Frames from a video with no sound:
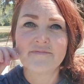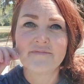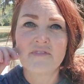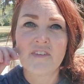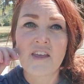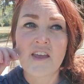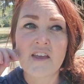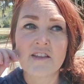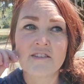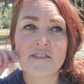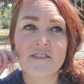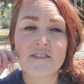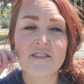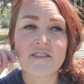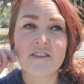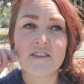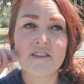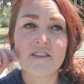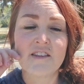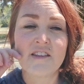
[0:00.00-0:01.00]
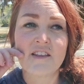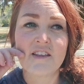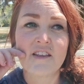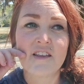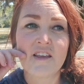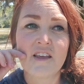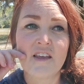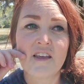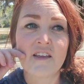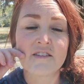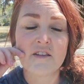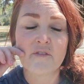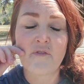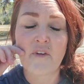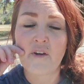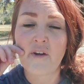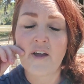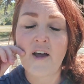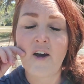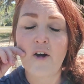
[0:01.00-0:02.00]
It it's a
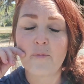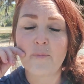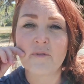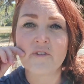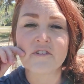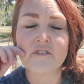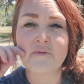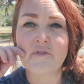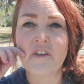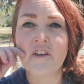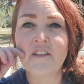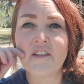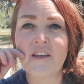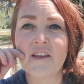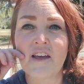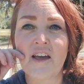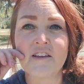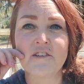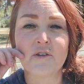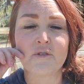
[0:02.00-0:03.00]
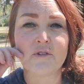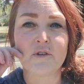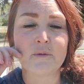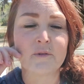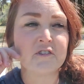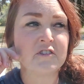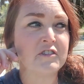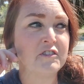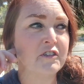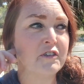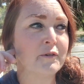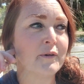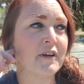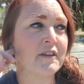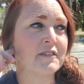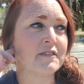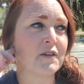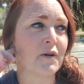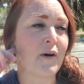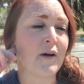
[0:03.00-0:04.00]
very helpless feeling. I don't know what to do,
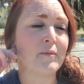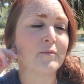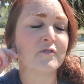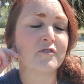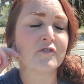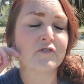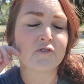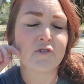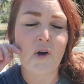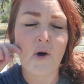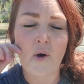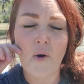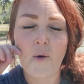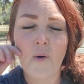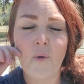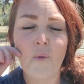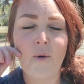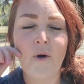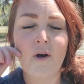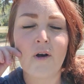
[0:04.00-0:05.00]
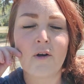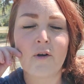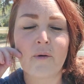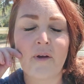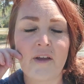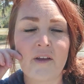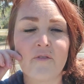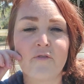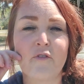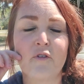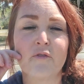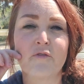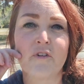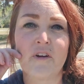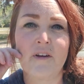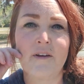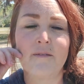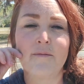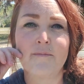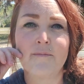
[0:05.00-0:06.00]
and so I'm so grateful for
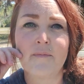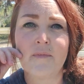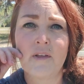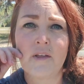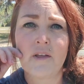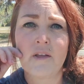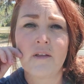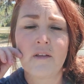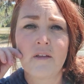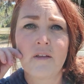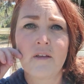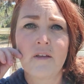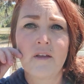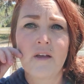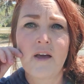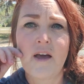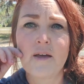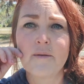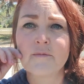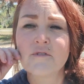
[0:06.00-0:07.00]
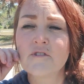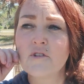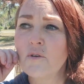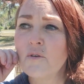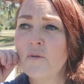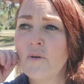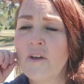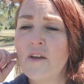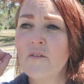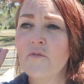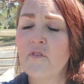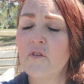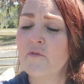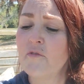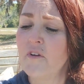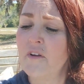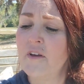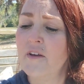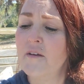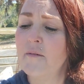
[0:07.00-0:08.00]
him. I'm so grateful
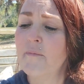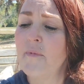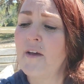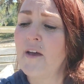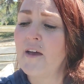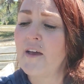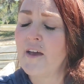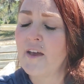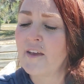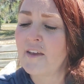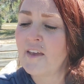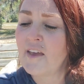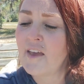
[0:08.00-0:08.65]
for him. I